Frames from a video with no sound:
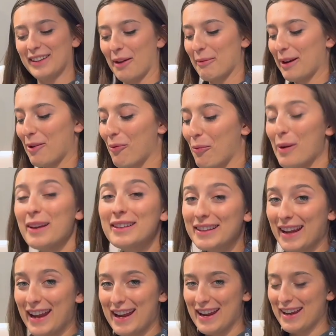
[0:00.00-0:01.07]
I'm gonna whisk
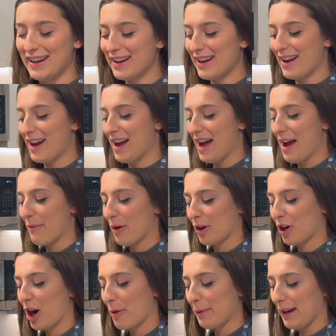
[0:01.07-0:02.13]
in our
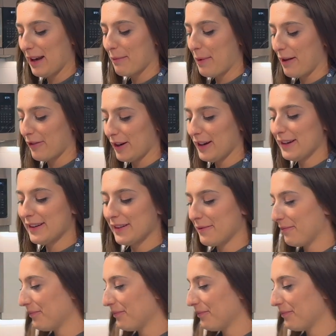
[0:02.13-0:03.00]
carbonated beverage.